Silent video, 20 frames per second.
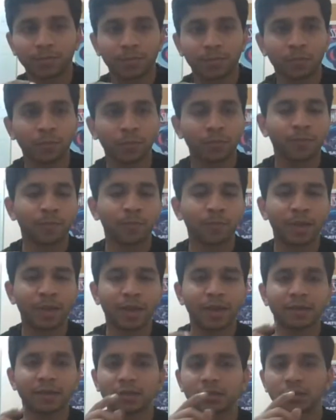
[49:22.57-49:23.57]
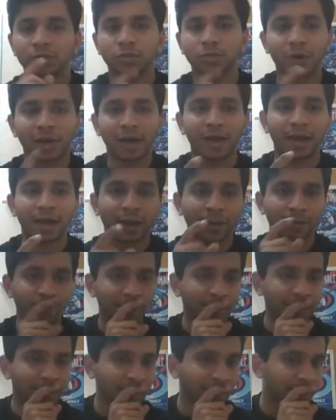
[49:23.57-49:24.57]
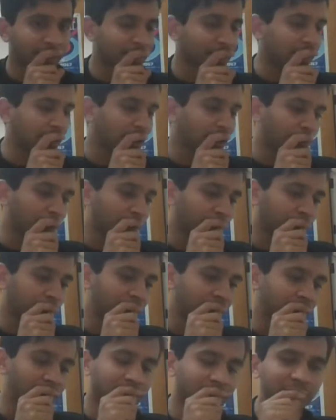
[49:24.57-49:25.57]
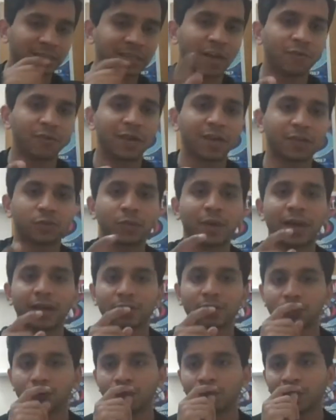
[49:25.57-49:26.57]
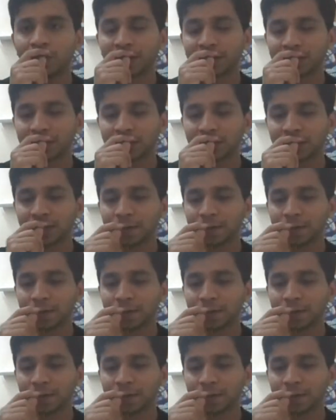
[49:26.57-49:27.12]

me a minute so i i, I think there are a couple of yes sir.